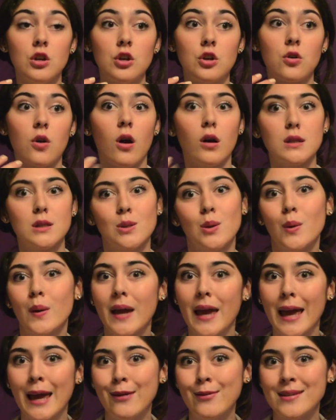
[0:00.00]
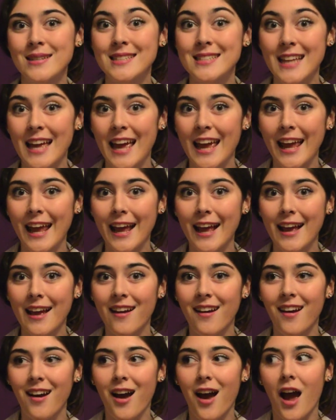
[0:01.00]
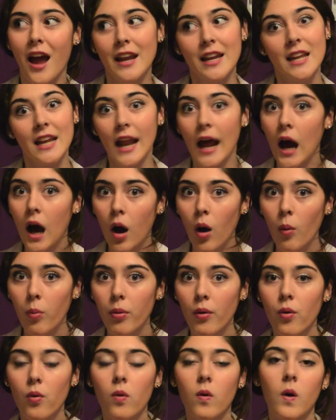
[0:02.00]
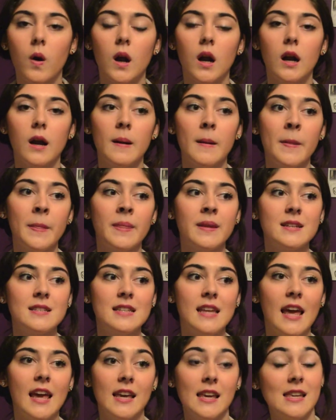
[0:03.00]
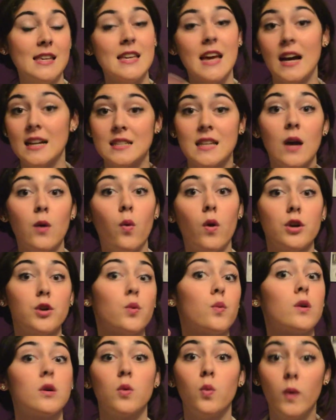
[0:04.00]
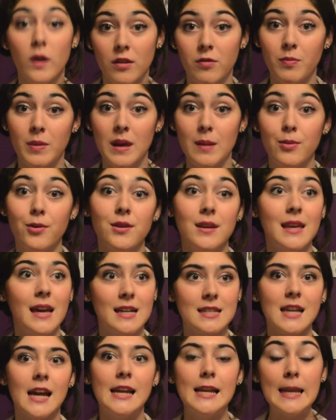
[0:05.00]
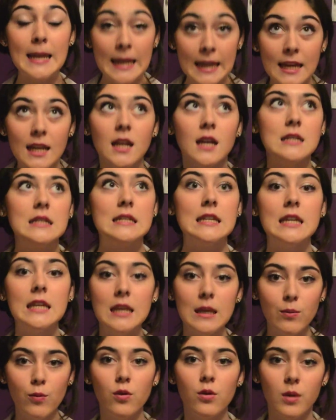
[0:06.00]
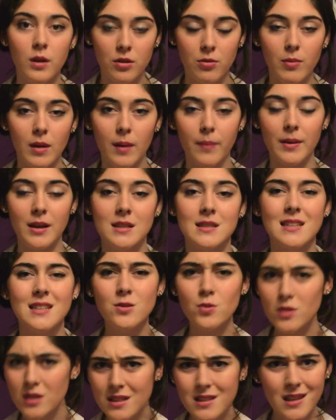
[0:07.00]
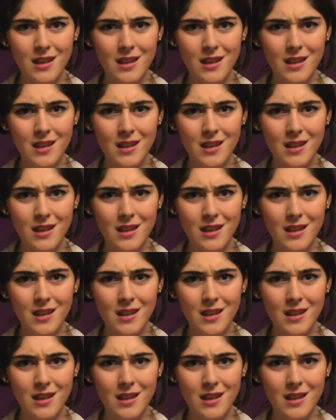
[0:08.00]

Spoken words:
you're also okay with saying, I need help, or saying, yes, I want to work with people. Yes, I need a team with me, because that's what this